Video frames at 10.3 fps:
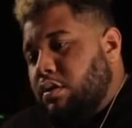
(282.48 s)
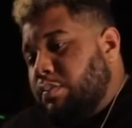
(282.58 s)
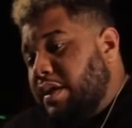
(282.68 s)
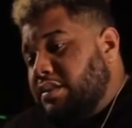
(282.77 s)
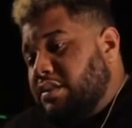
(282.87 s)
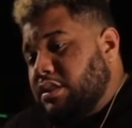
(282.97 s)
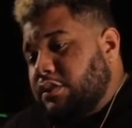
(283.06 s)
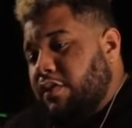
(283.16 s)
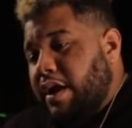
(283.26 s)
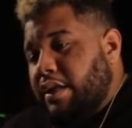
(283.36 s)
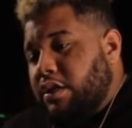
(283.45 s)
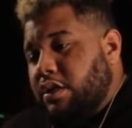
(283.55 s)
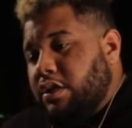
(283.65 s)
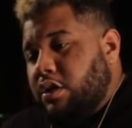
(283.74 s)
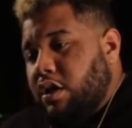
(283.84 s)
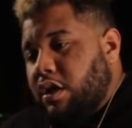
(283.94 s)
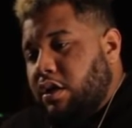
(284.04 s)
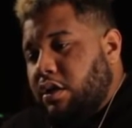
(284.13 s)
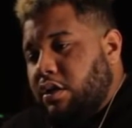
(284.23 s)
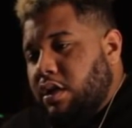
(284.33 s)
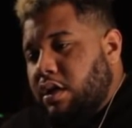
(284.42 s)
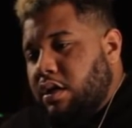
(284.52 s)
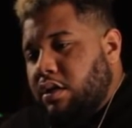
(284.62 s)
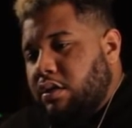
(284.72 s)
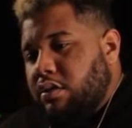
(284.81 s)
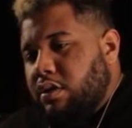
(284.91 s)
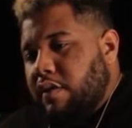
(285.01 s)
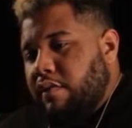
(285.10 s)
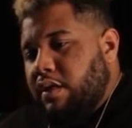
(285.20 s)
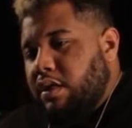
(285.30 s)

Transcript: you basically just find a good you have the